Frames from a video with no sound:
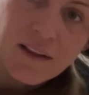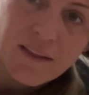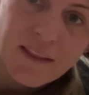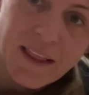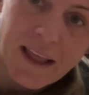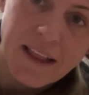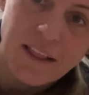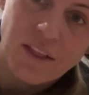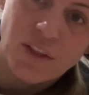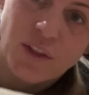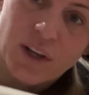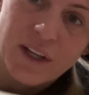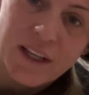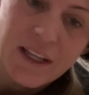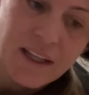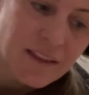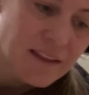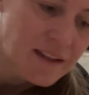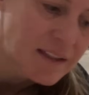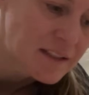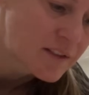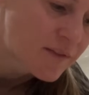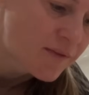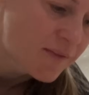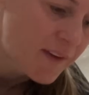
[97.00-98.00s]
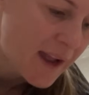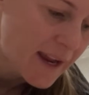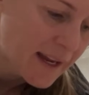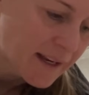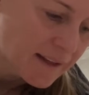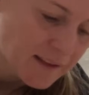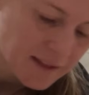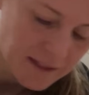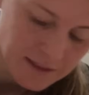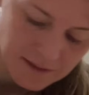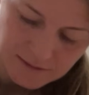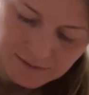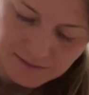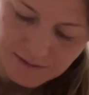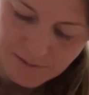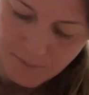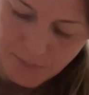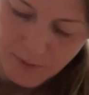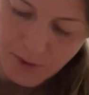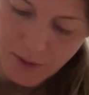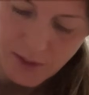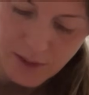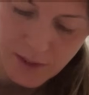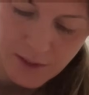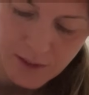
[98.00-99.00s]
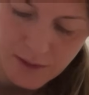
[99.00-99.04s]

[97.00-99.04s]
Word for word: like, look at this fine little zipper.